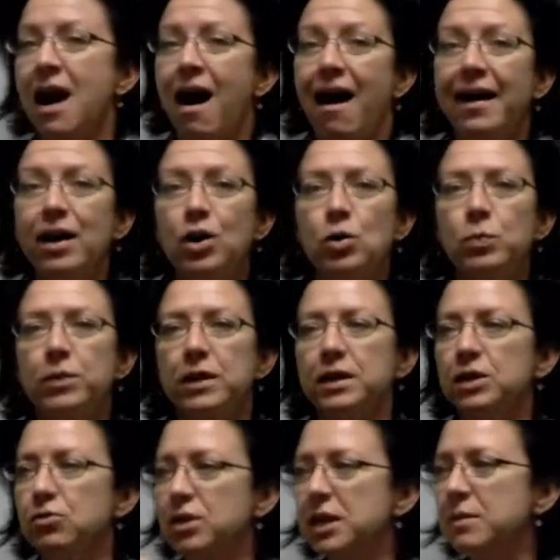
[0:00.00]
I hope that
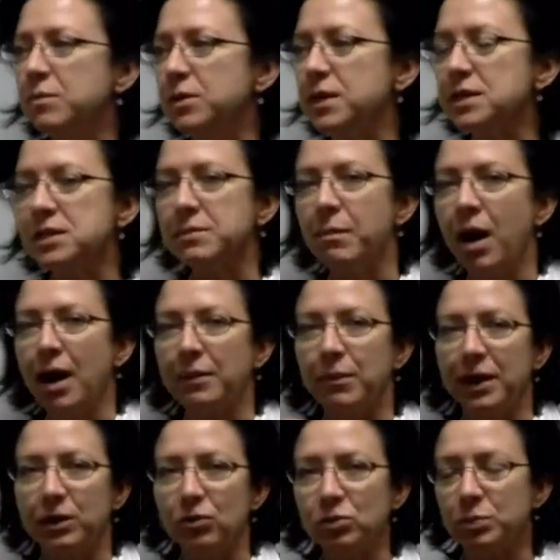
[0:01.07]
you keep these in mind.
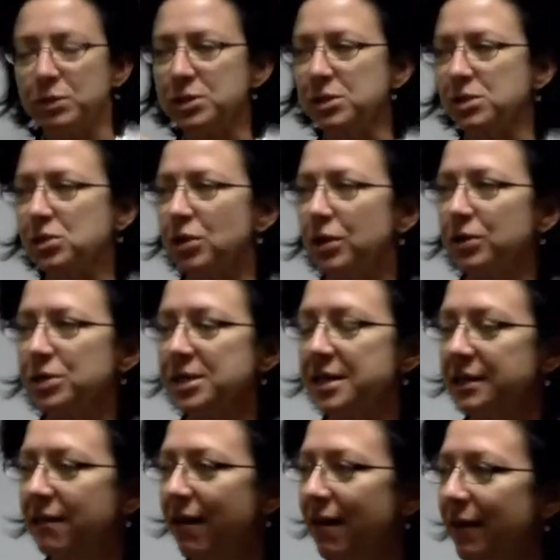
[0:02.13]
My old business cards, and